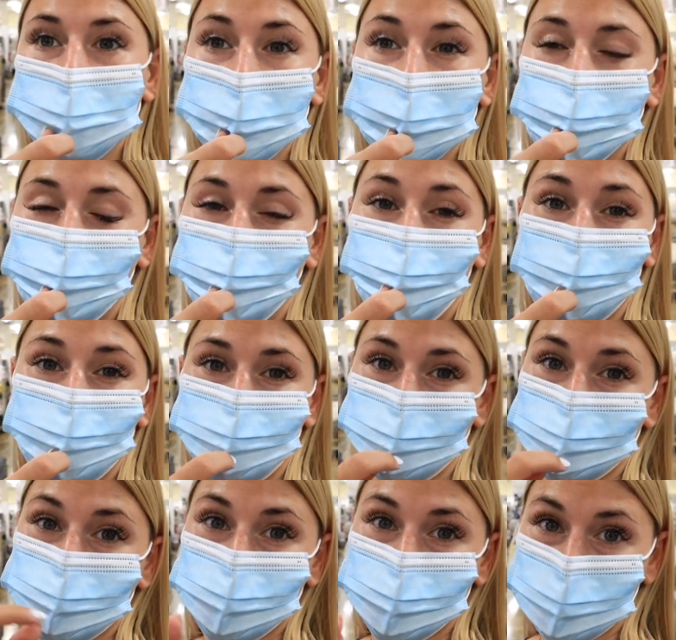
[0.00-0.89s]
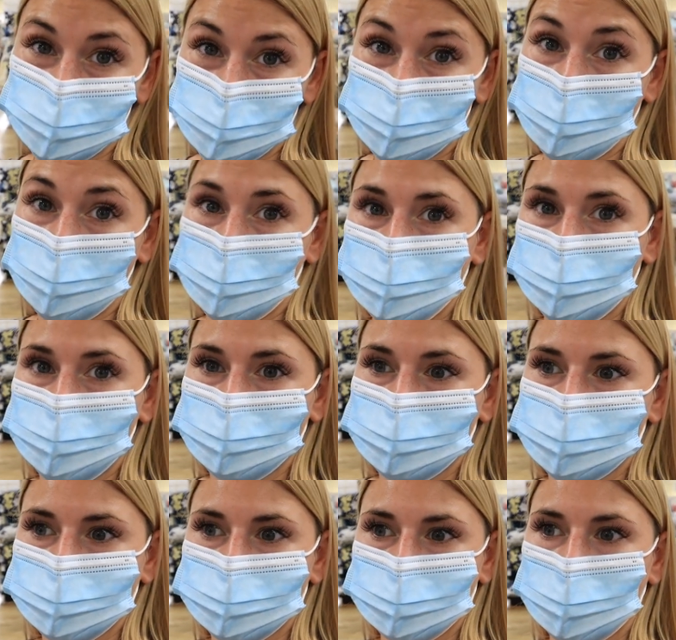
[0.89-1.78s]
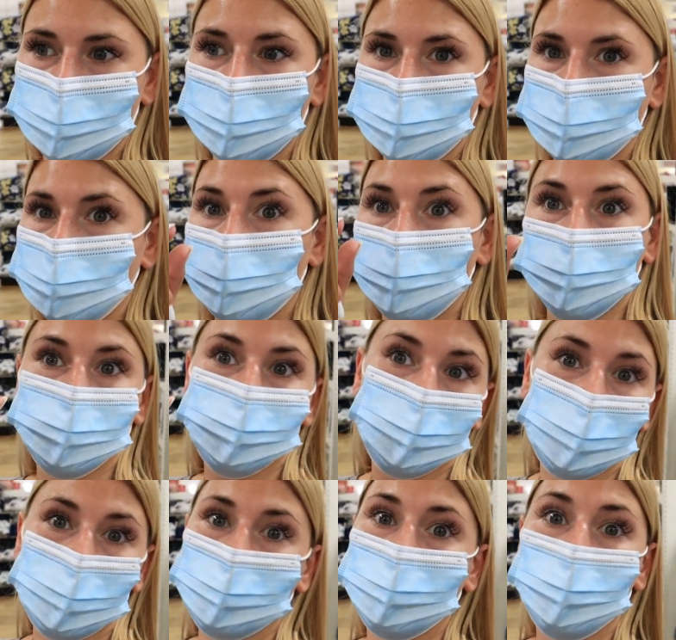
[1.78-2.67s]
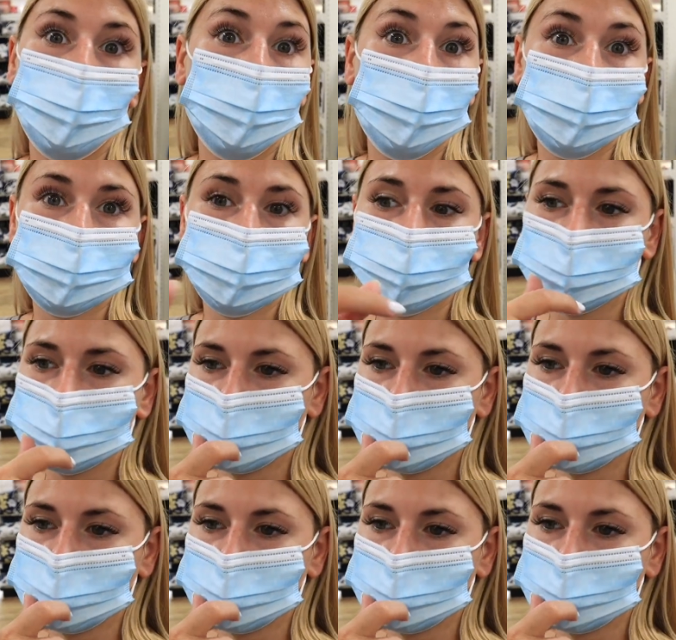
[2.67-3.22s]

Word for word: 2.5 inches thick. I only wanted like one,